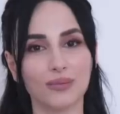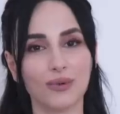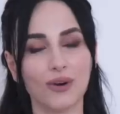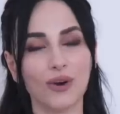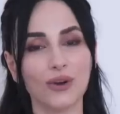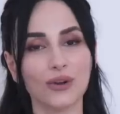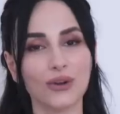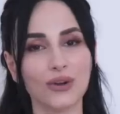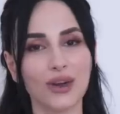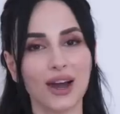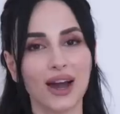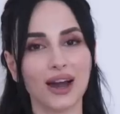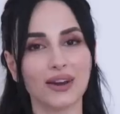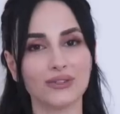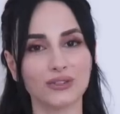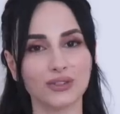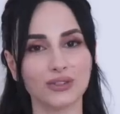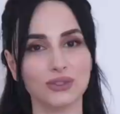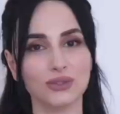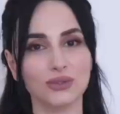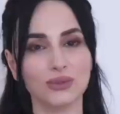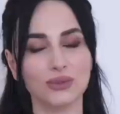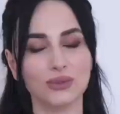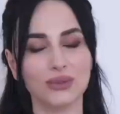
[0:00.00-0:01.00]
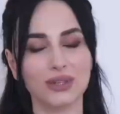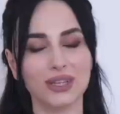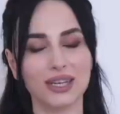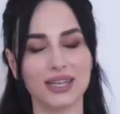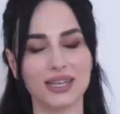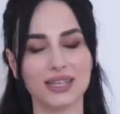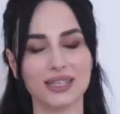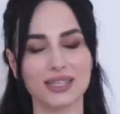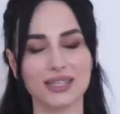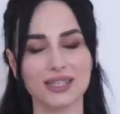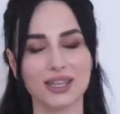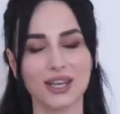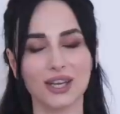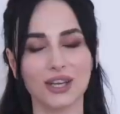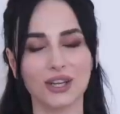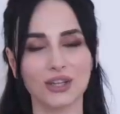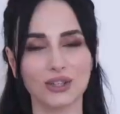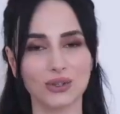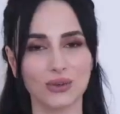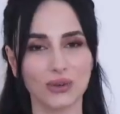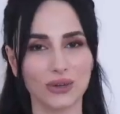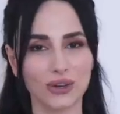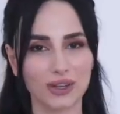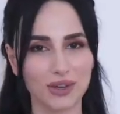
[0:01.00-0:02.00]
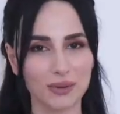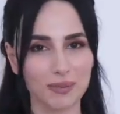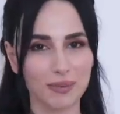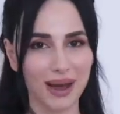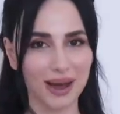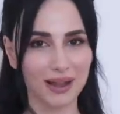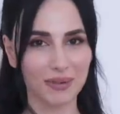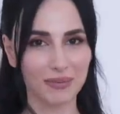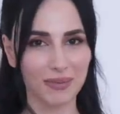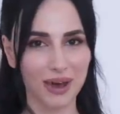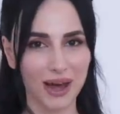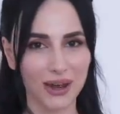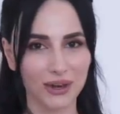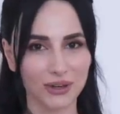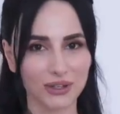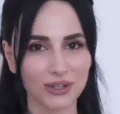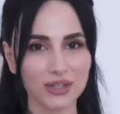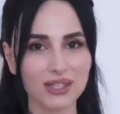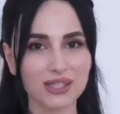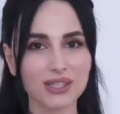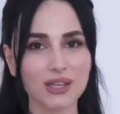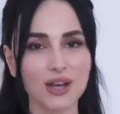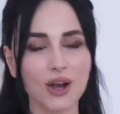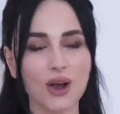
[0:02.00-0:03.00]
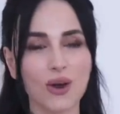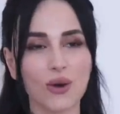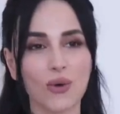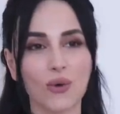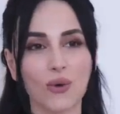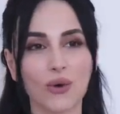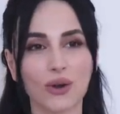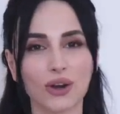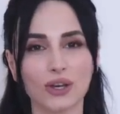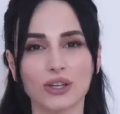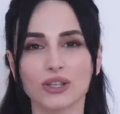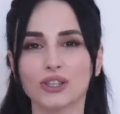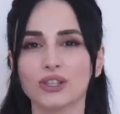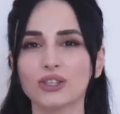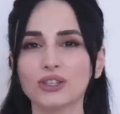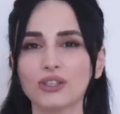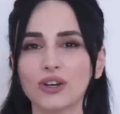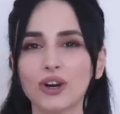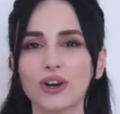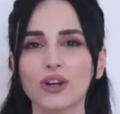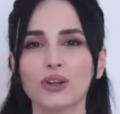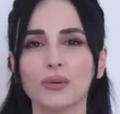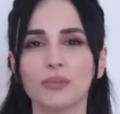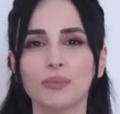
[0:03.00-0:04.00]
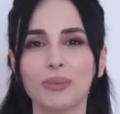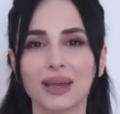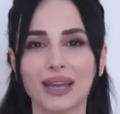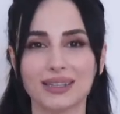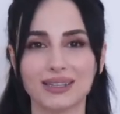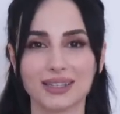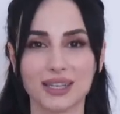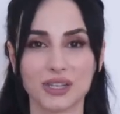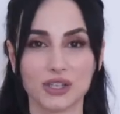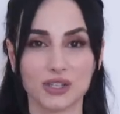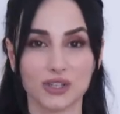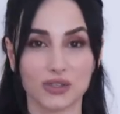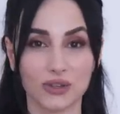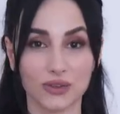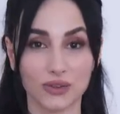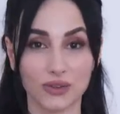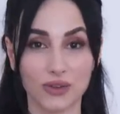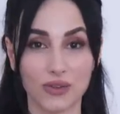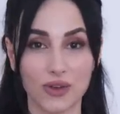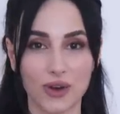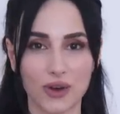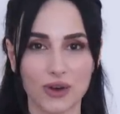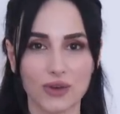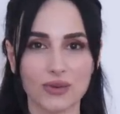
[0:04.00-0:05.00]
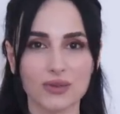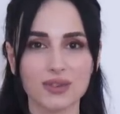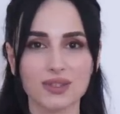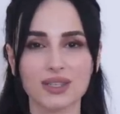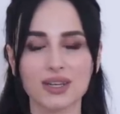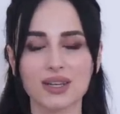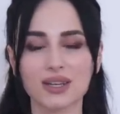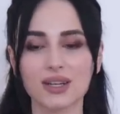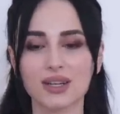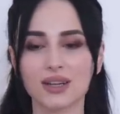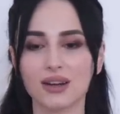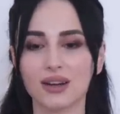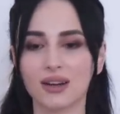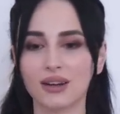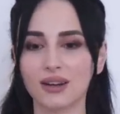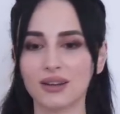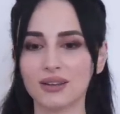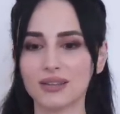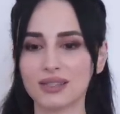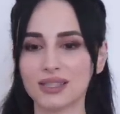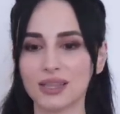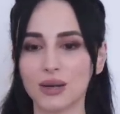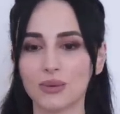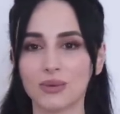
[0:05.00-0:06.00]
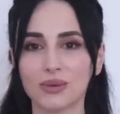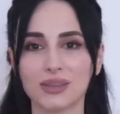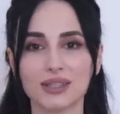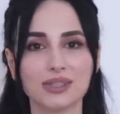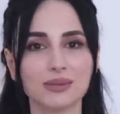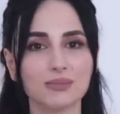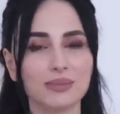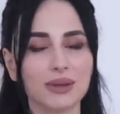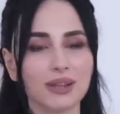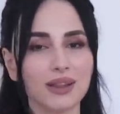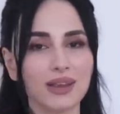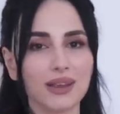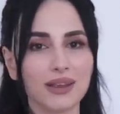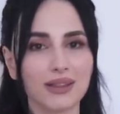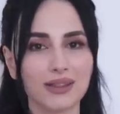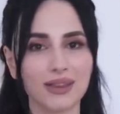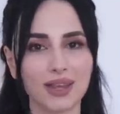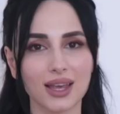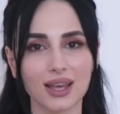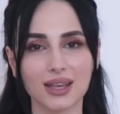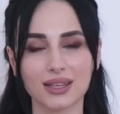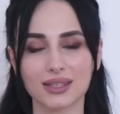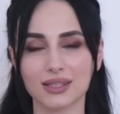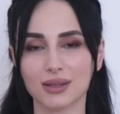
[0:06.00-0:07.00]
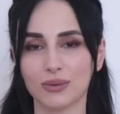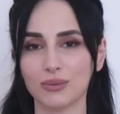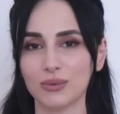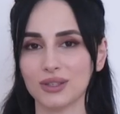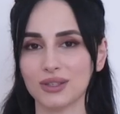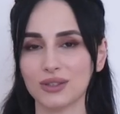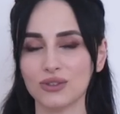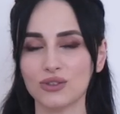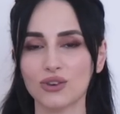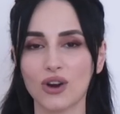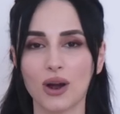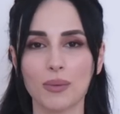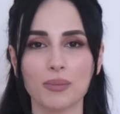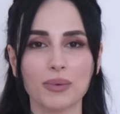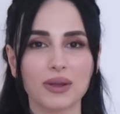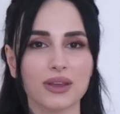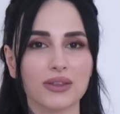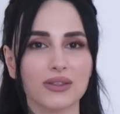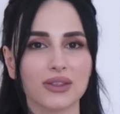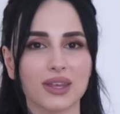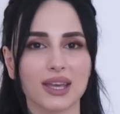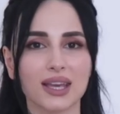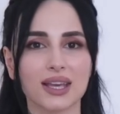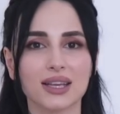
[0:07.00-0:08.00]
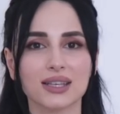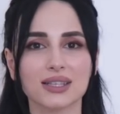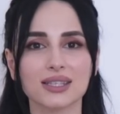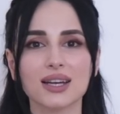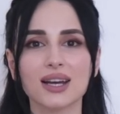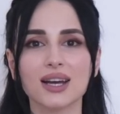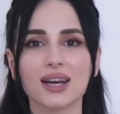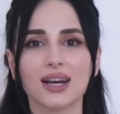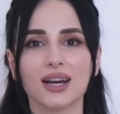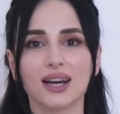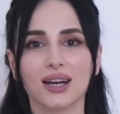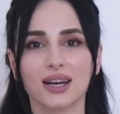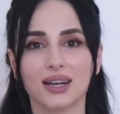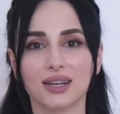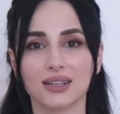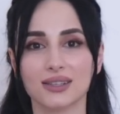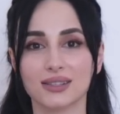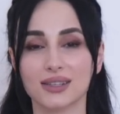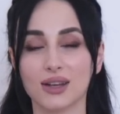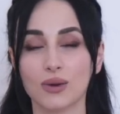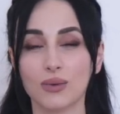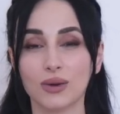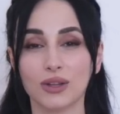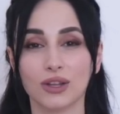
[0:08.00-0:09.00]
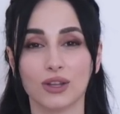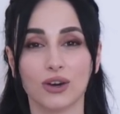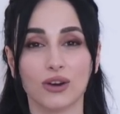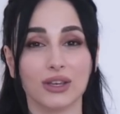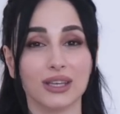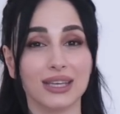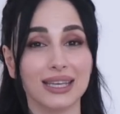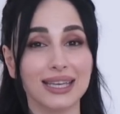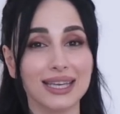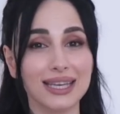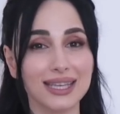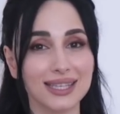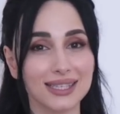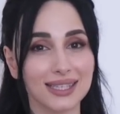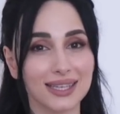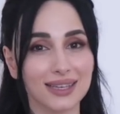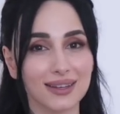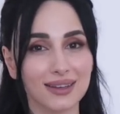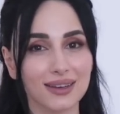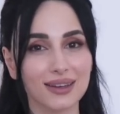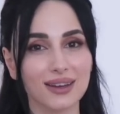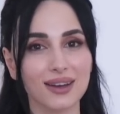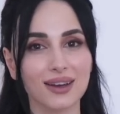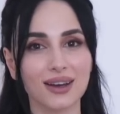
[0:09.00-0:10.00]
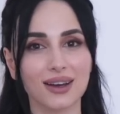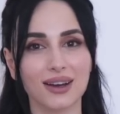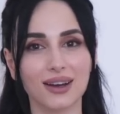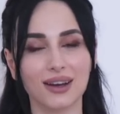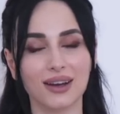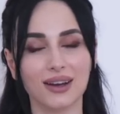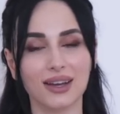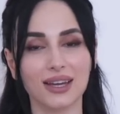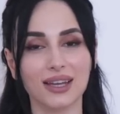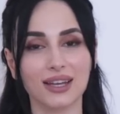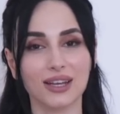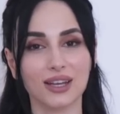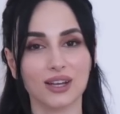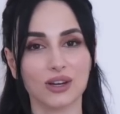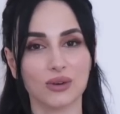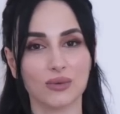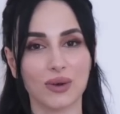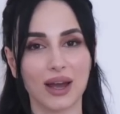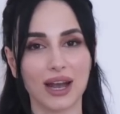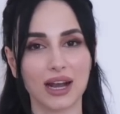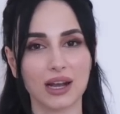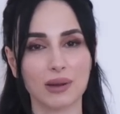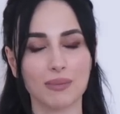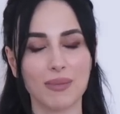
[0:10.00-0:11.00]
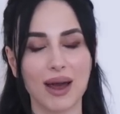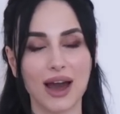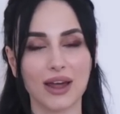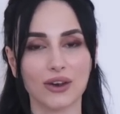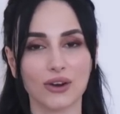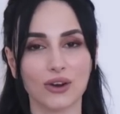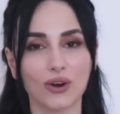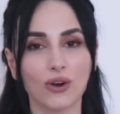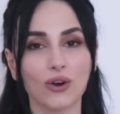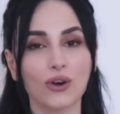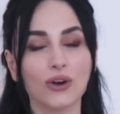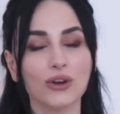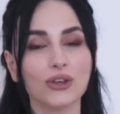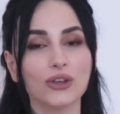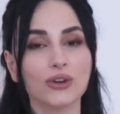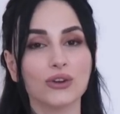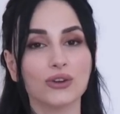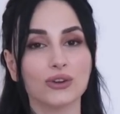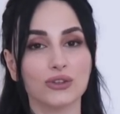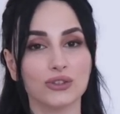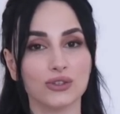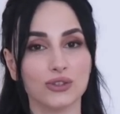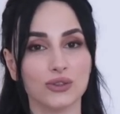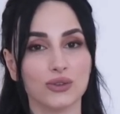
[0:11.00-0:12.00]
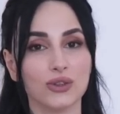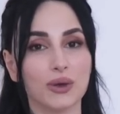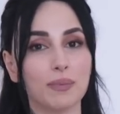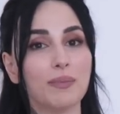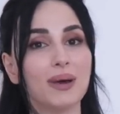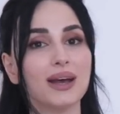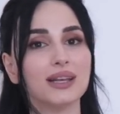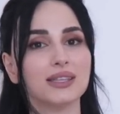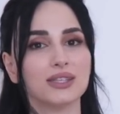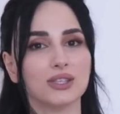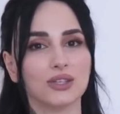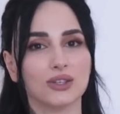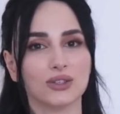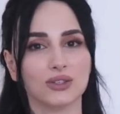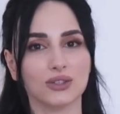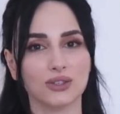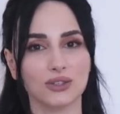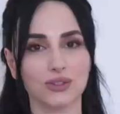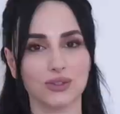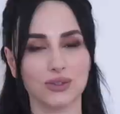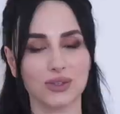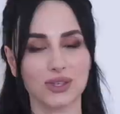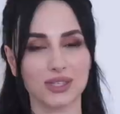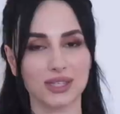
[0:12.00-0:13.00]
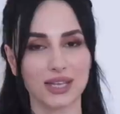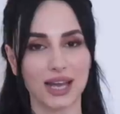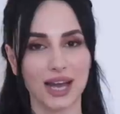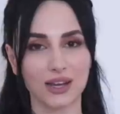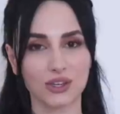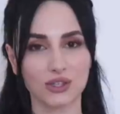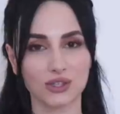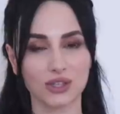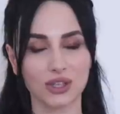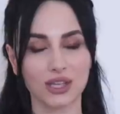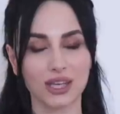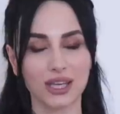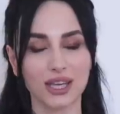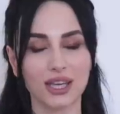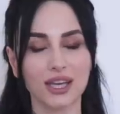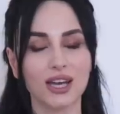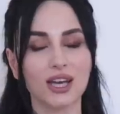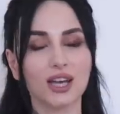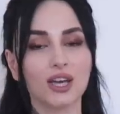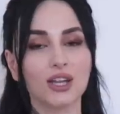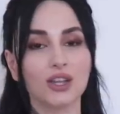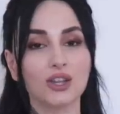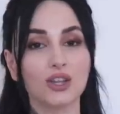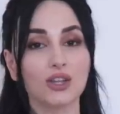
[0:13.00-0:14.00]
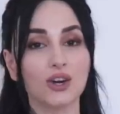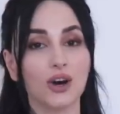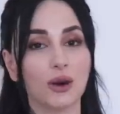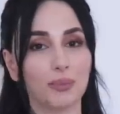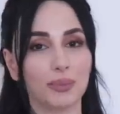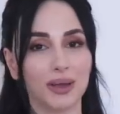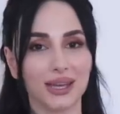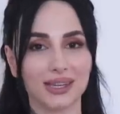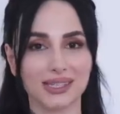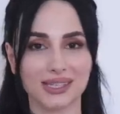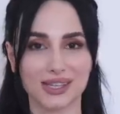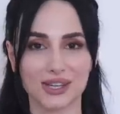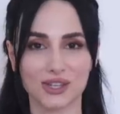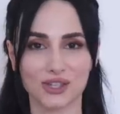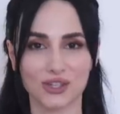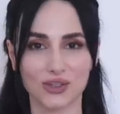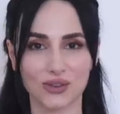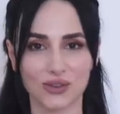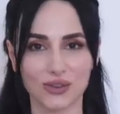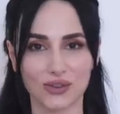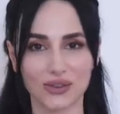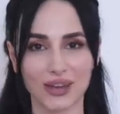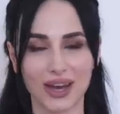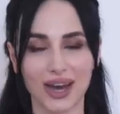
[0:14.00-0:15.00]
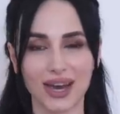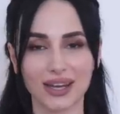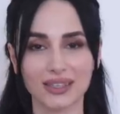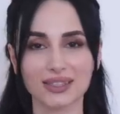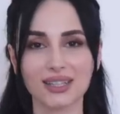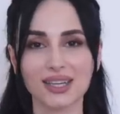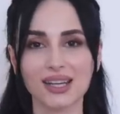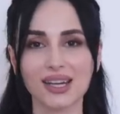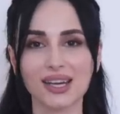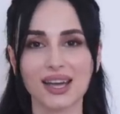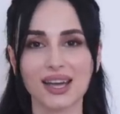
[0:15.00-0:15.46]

all you have to do is ignore the bad manners or not pay attention to those. Someone spilling things, someone dropping things, someone not eating in a correct manner. All you could do, the best you could do, is actually not pay attention to that.